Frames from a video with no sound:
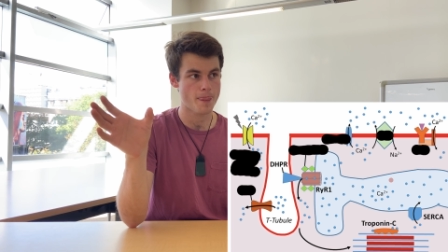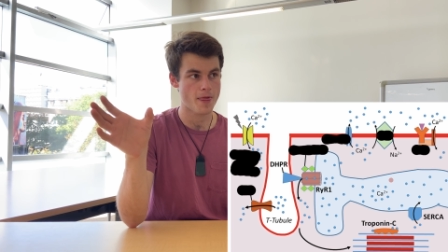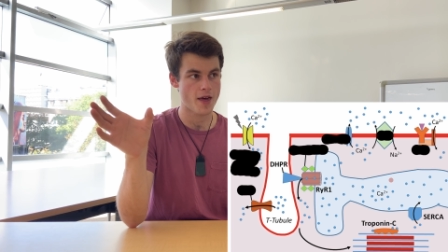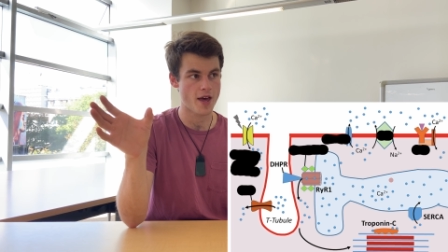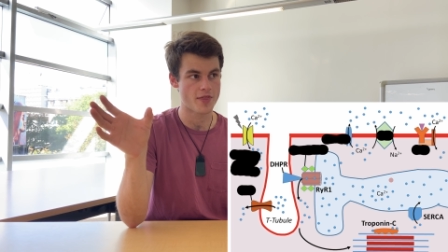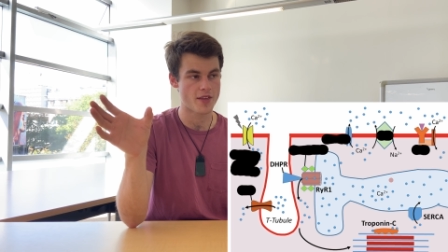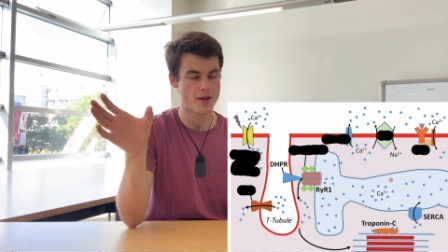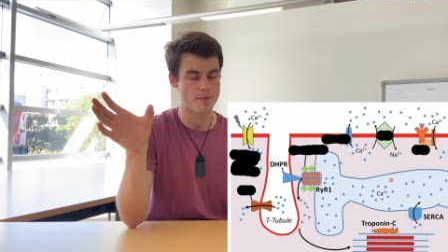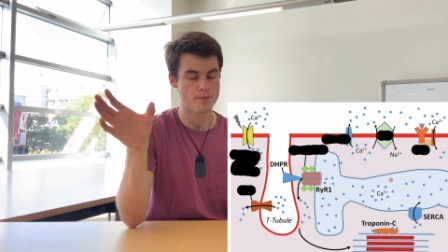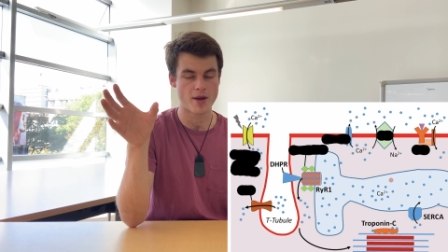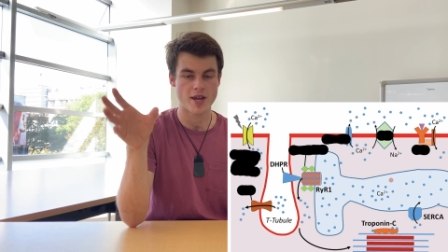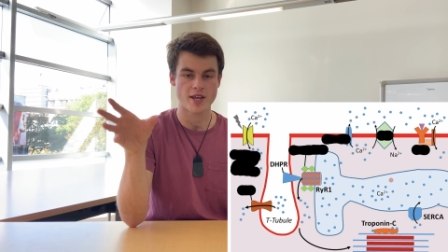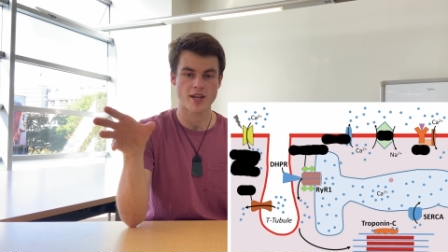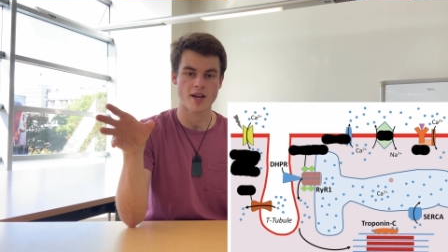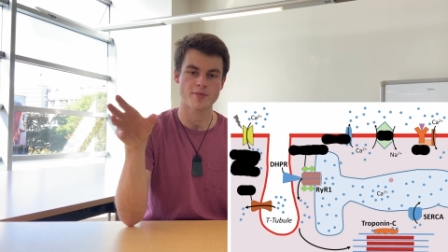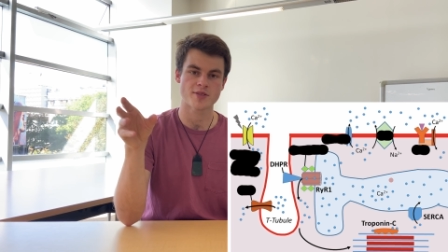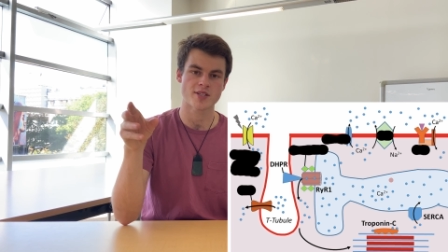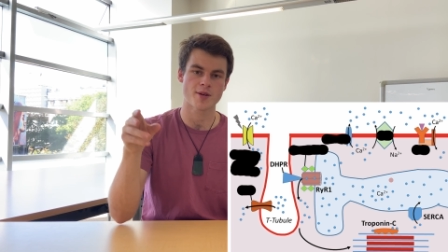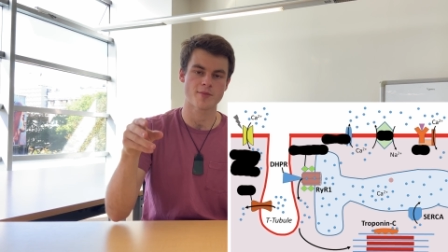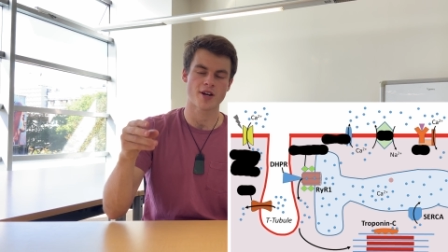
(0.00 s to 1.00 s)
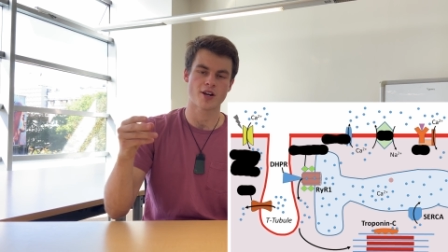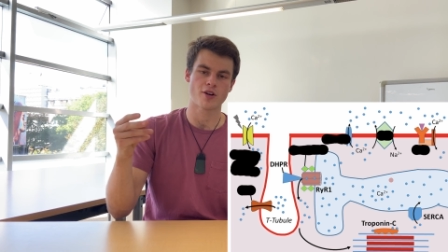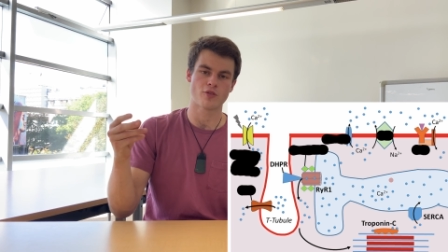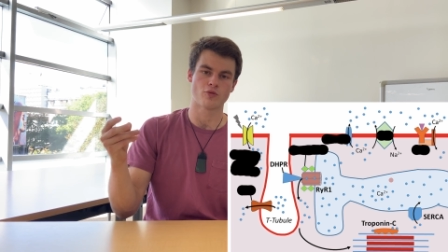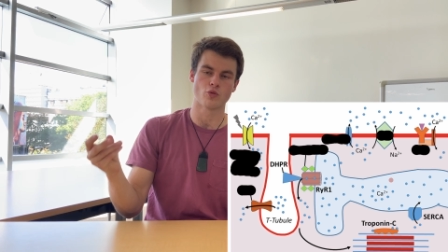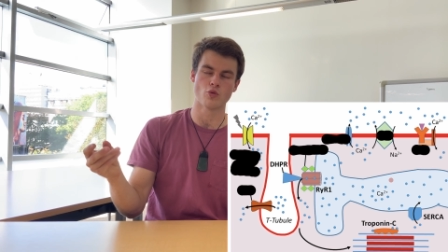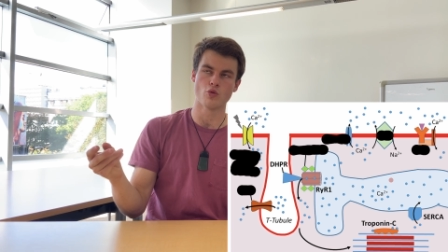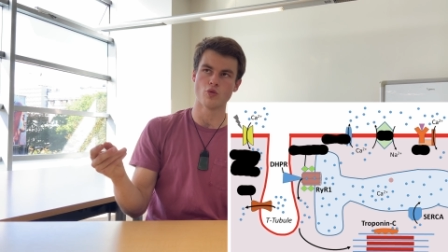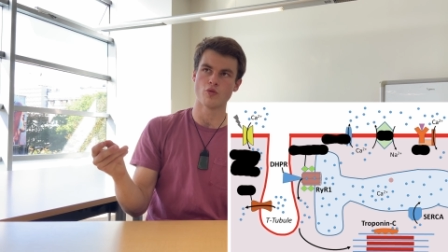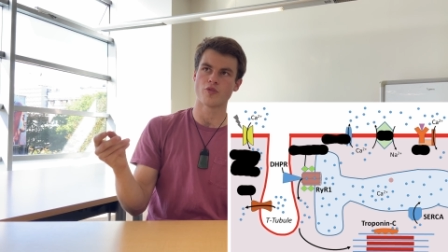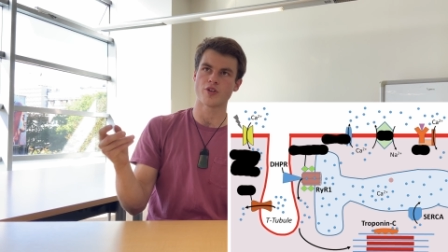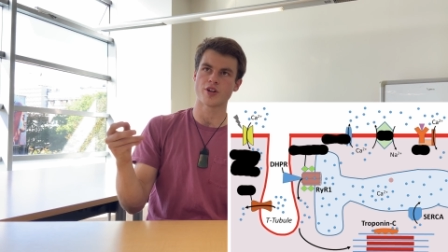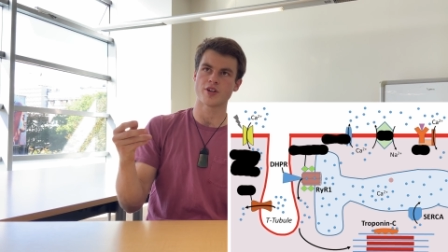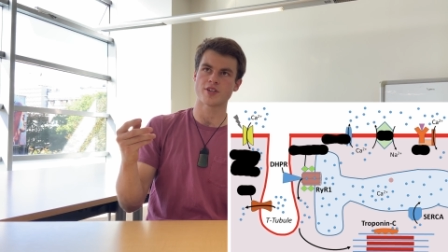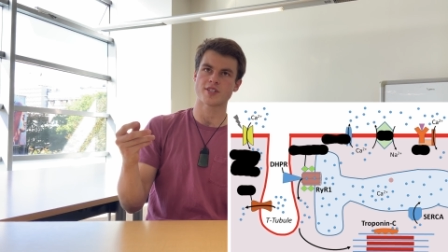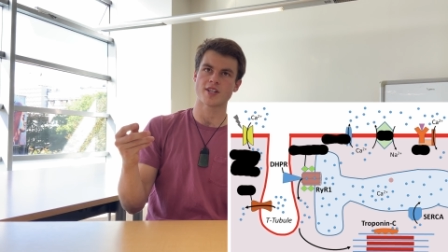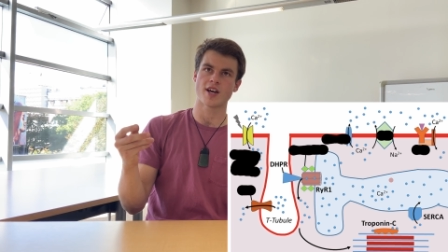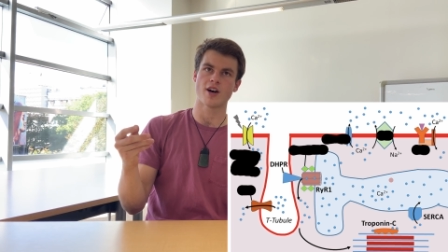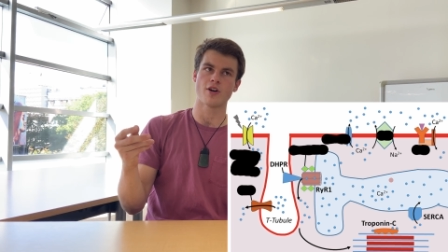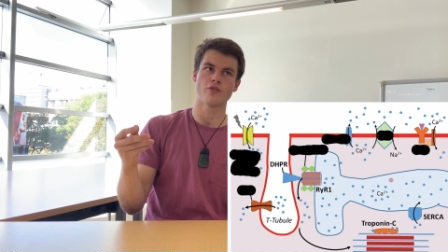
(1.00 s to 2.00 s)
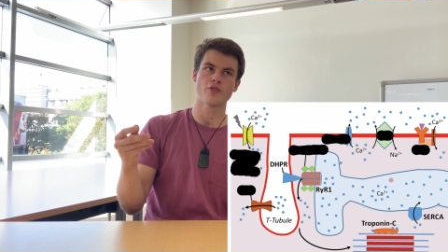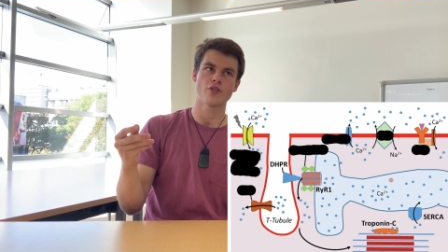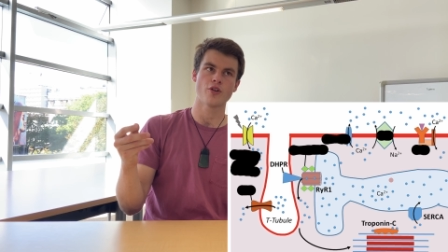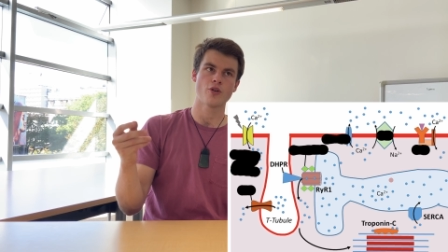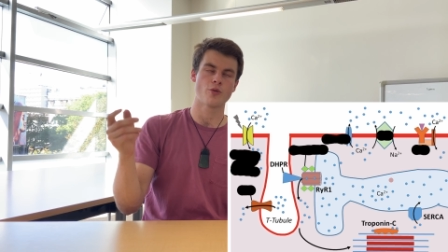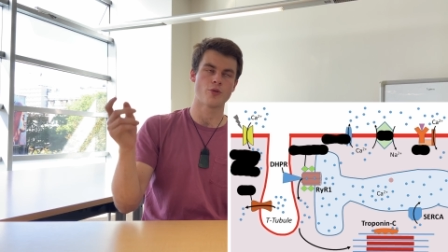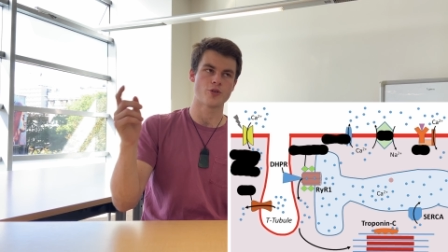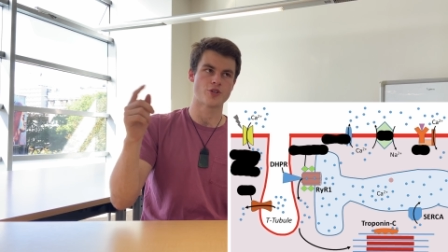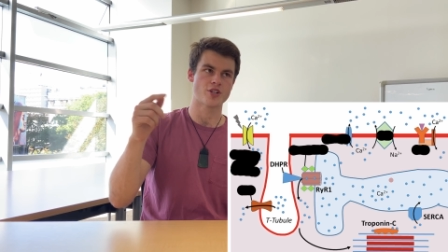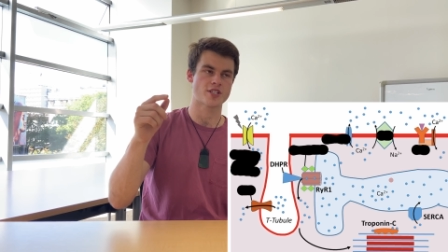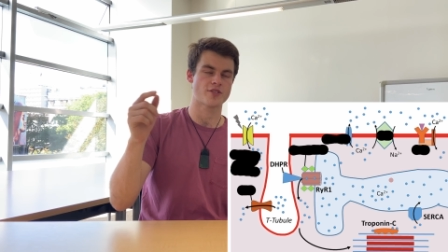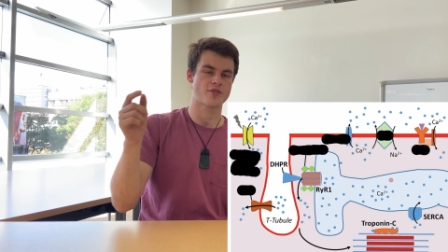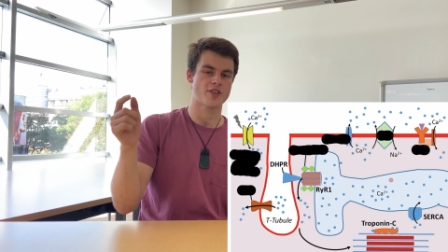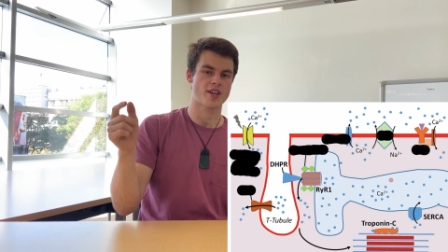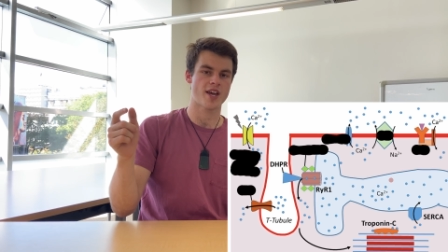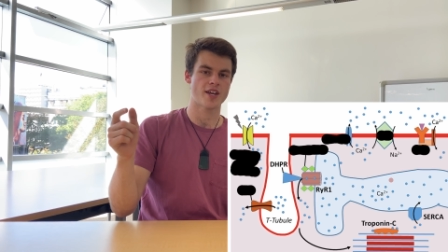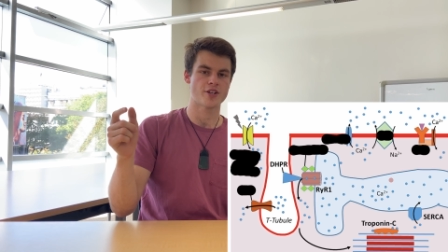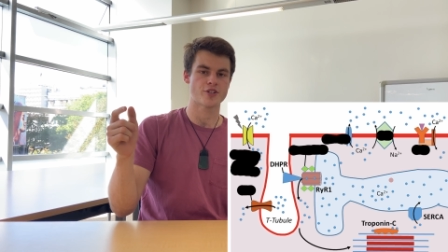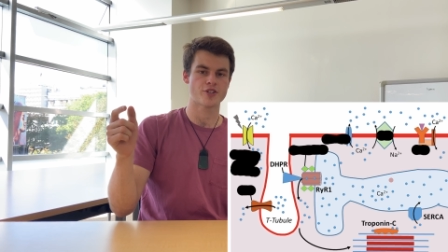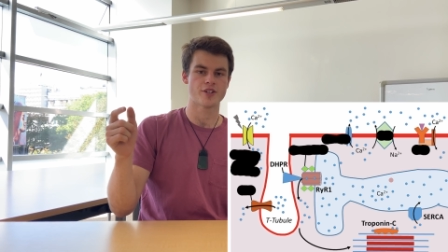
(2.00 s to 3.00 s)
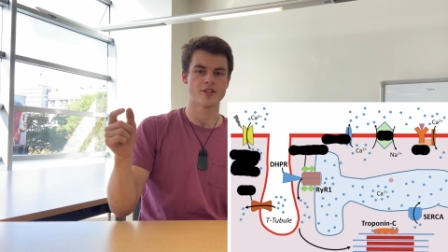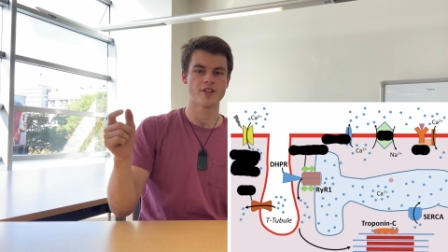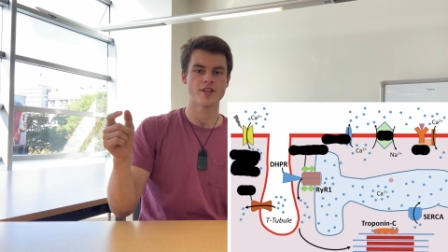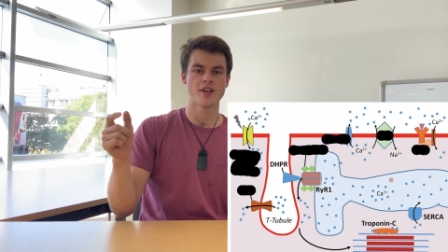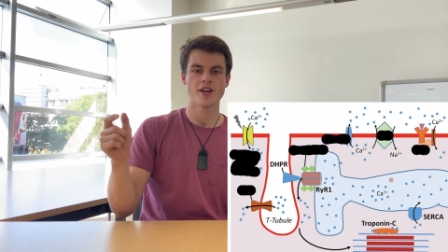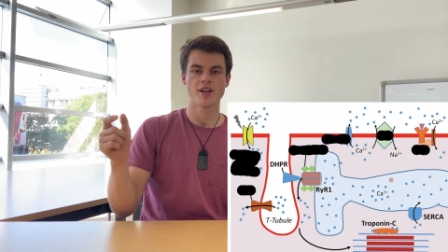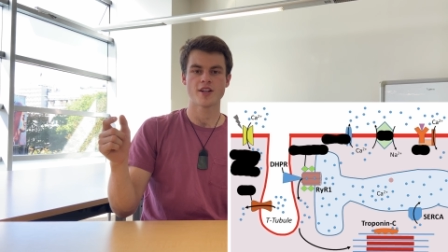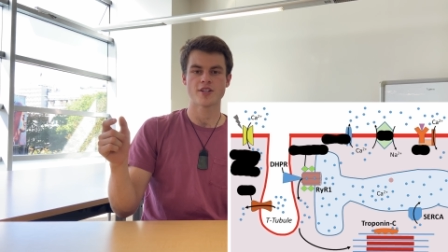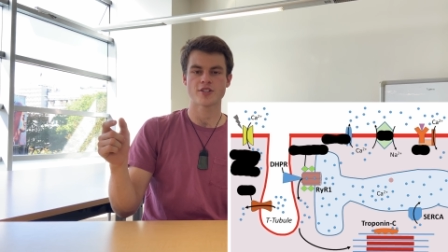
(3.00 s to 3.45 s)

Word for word: and then make up some kind of rule for yourself or justification